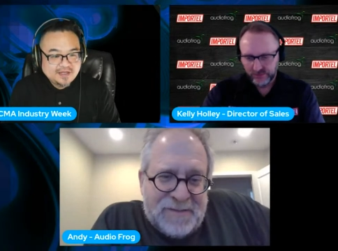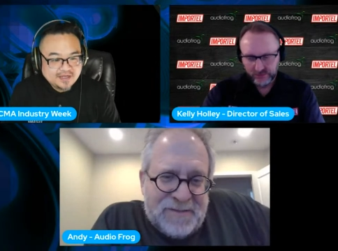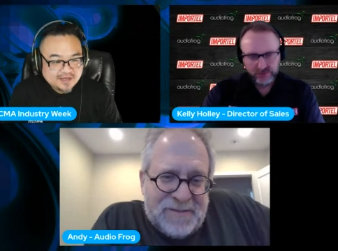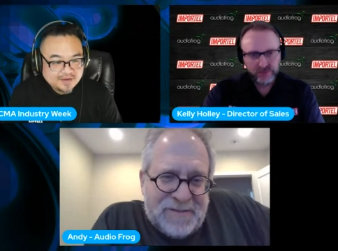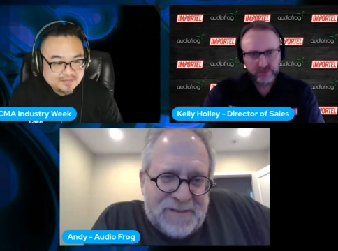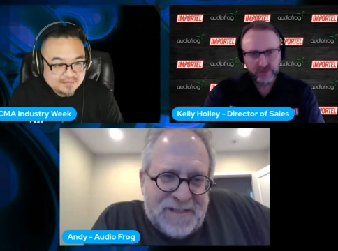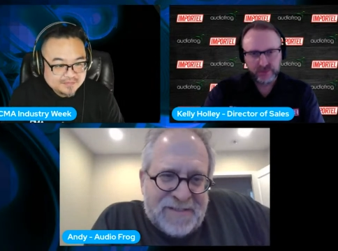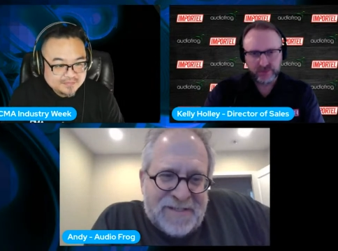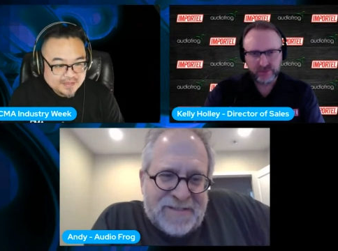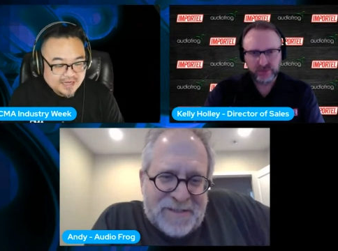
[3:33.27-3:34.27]
Speaker 1: Um,
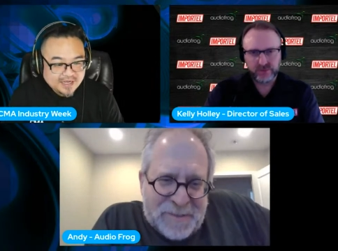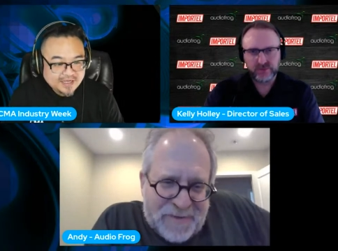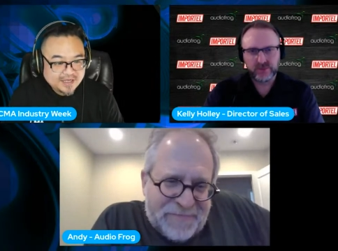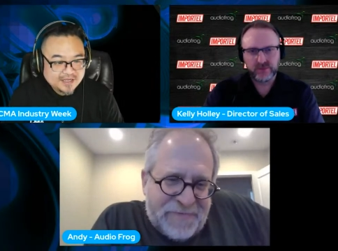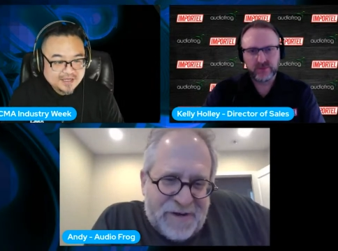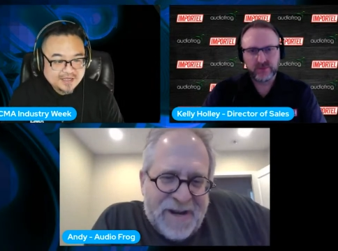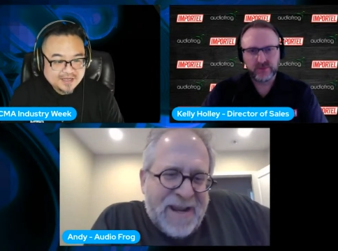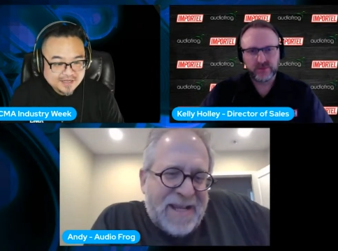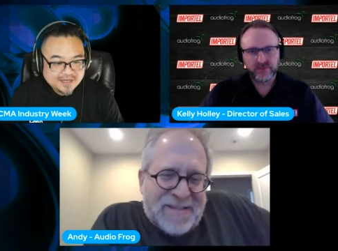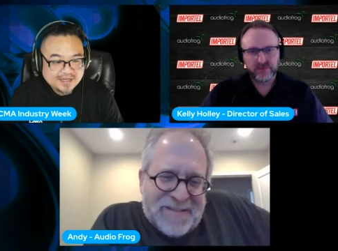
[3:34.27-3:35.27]
and since I, this is my
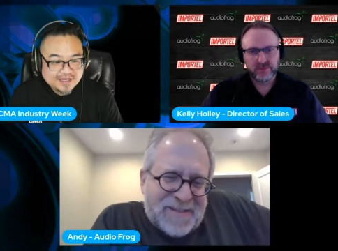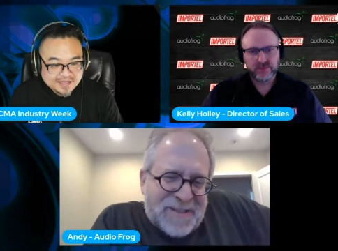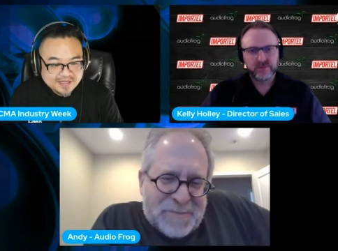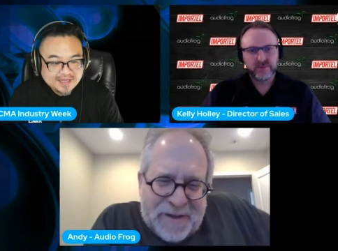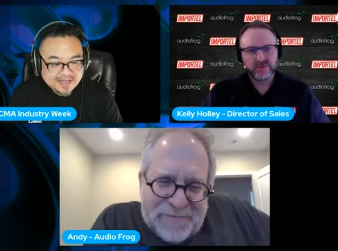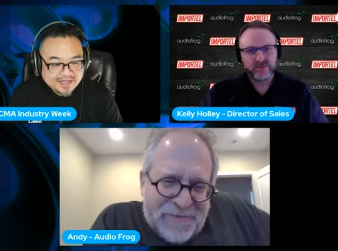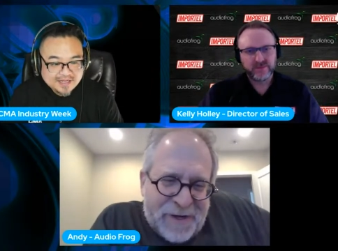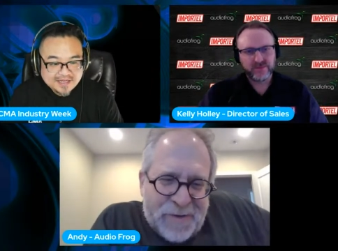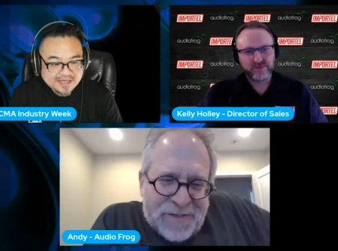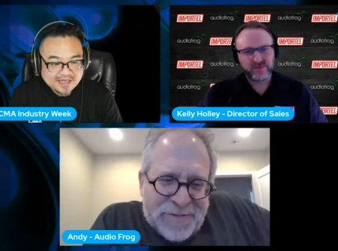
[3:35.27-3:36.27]
fair, and since this is my
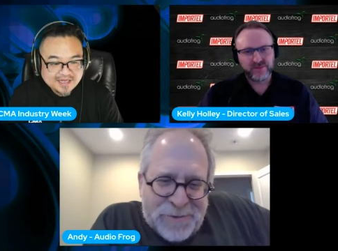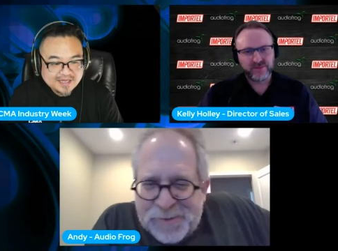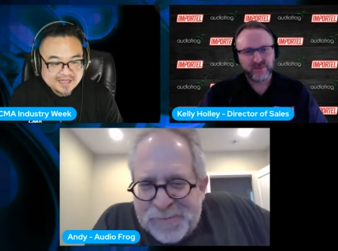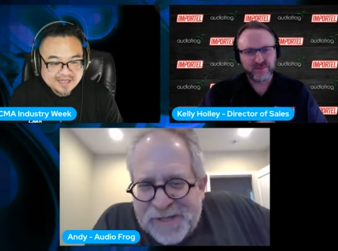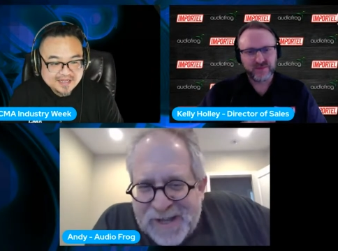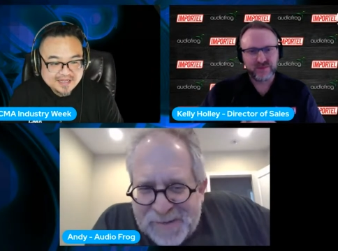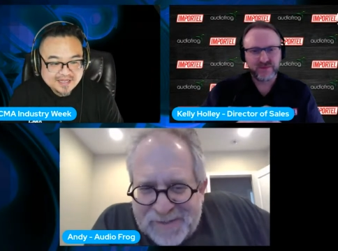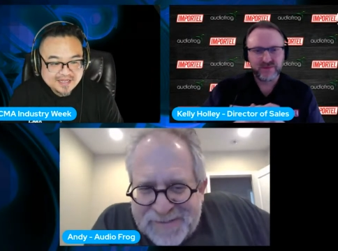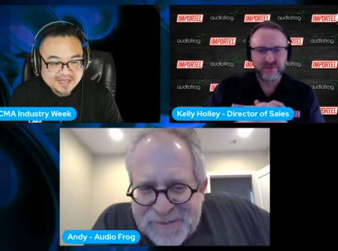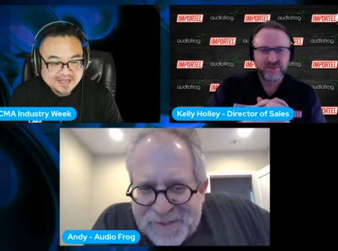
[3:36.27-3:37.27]
farewell Zoom, we
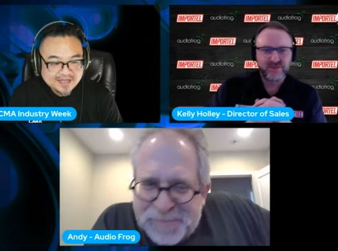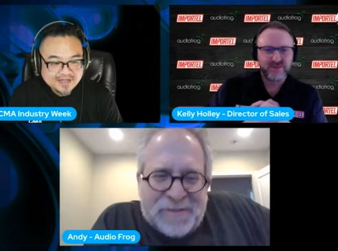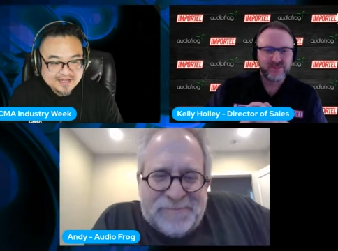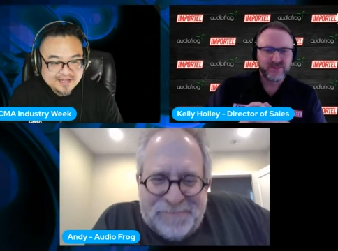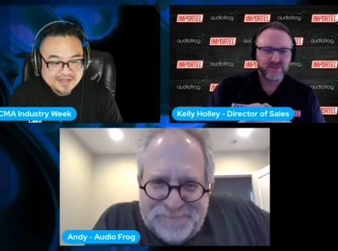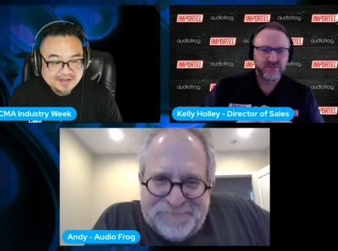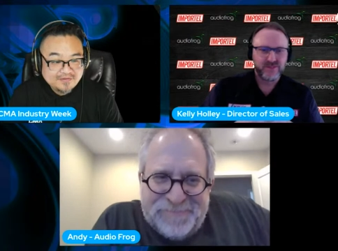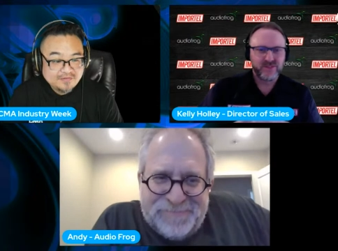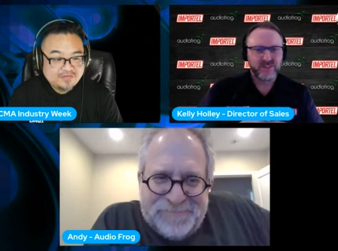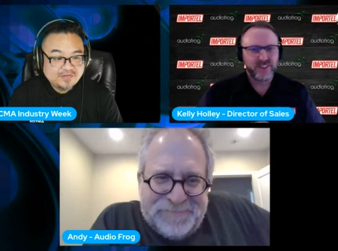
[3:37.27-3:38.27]
got to make this a good one.
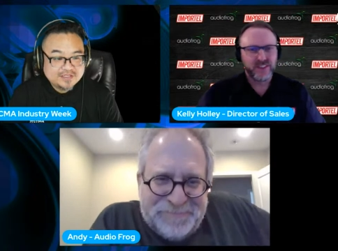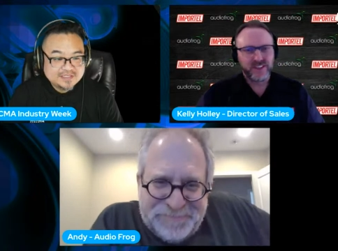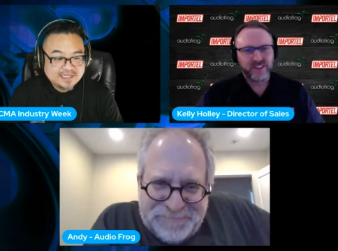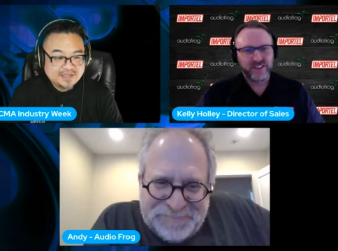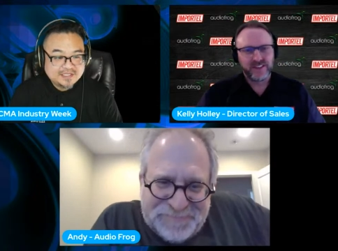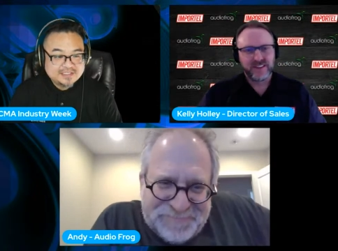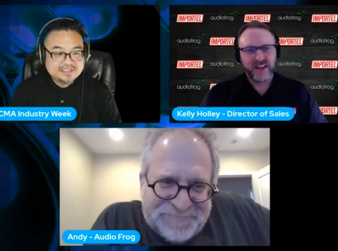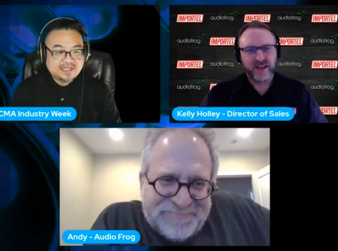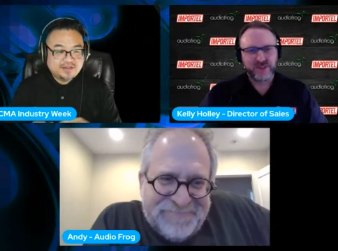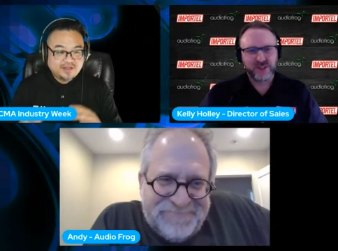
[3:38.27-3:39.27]
Speaker 2: Uh, so this is it. This
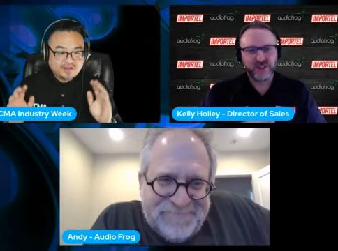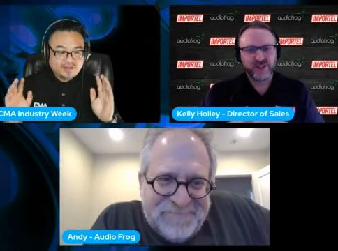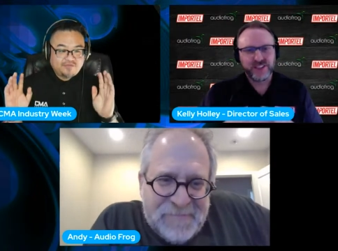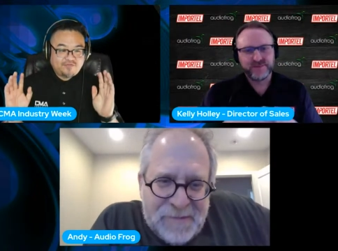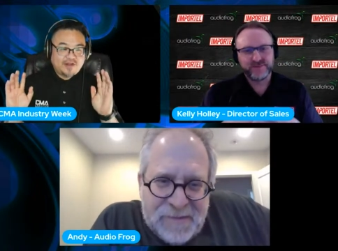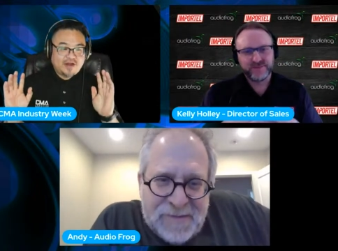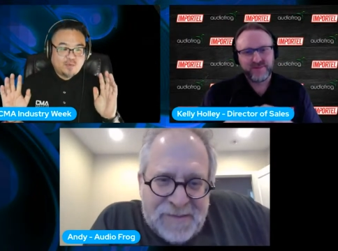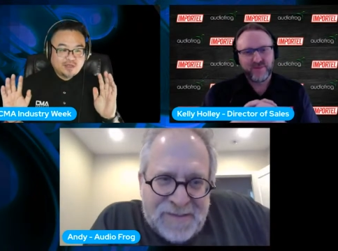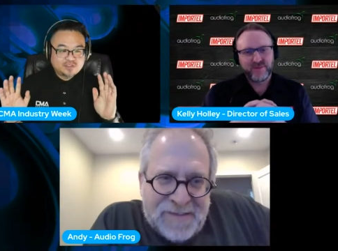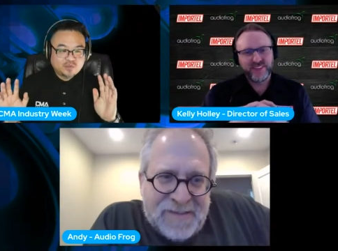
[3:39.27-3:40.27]
is the the, the,
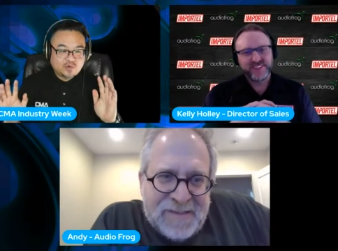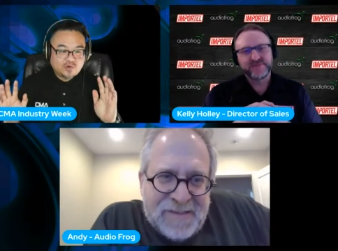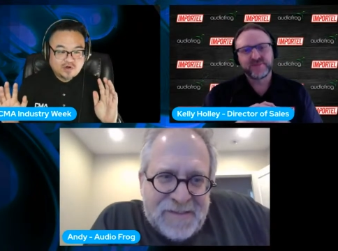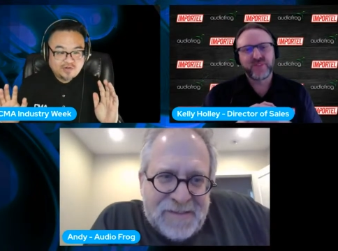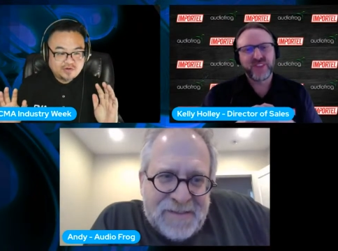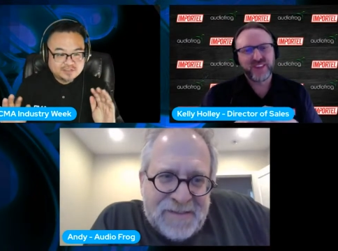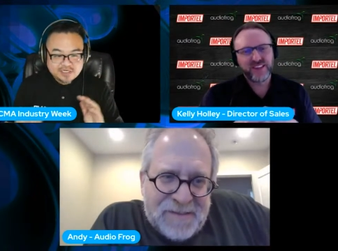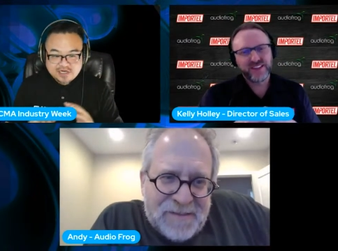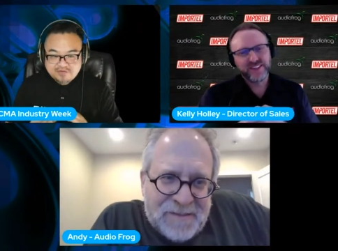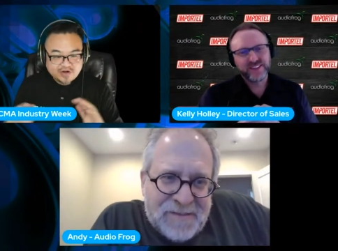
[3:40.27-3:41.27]
farewell tour. There's
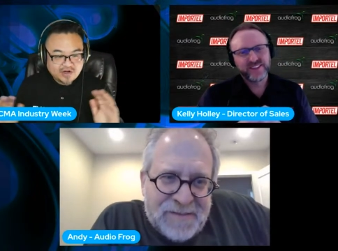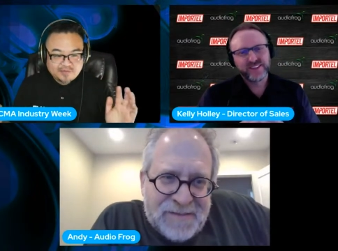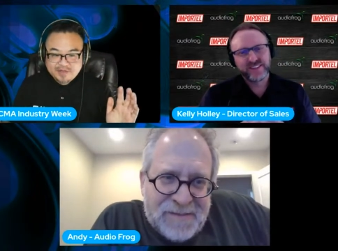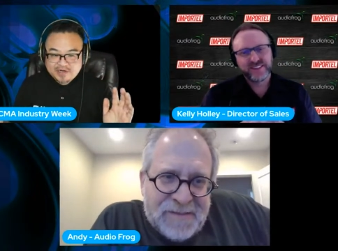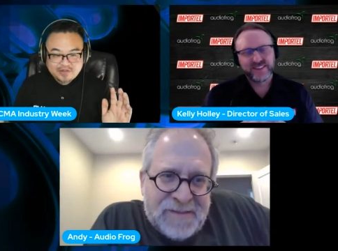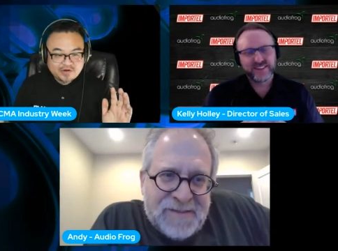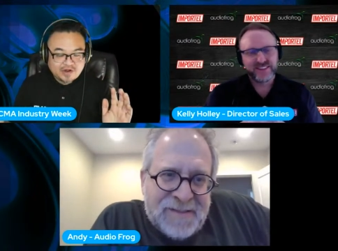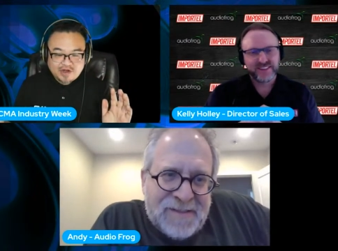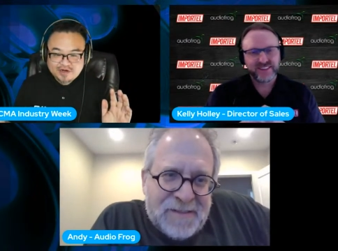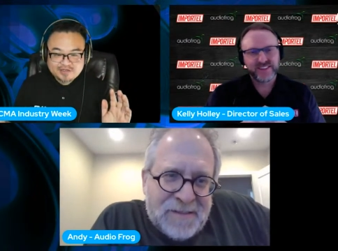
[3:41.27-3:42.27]
never going to be another
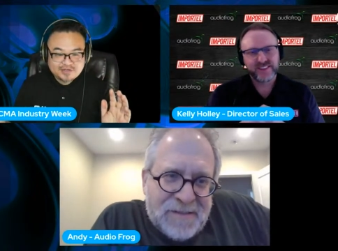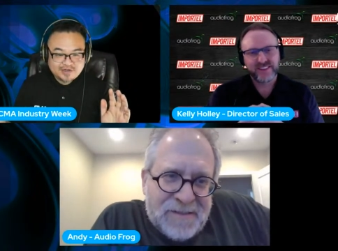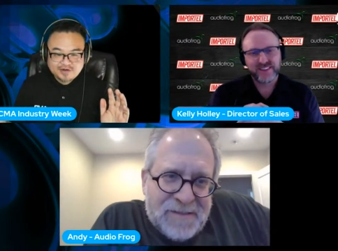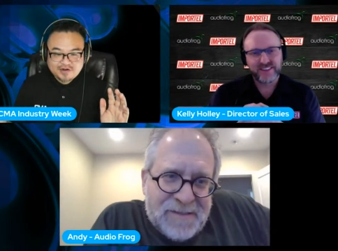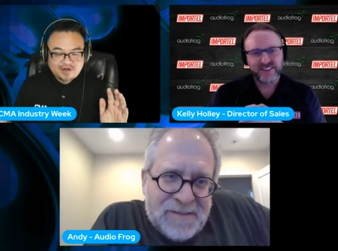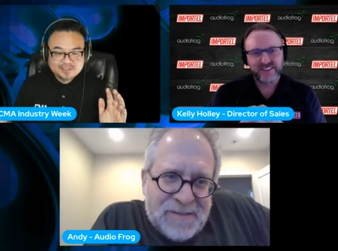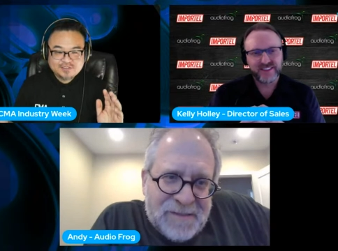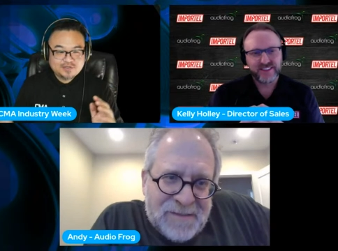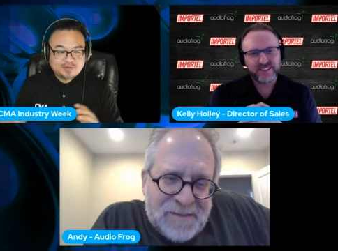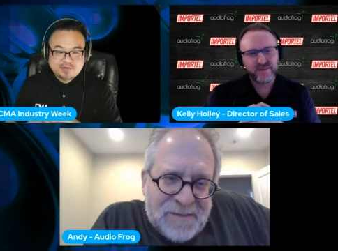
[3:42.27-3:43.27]
con-
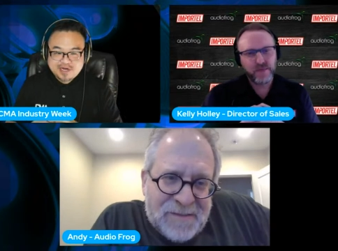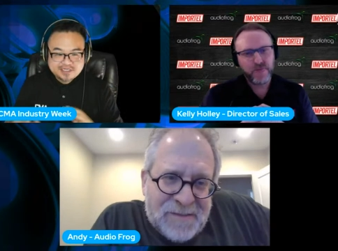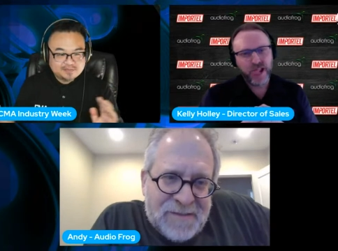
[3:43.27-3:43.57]
concert. The brand is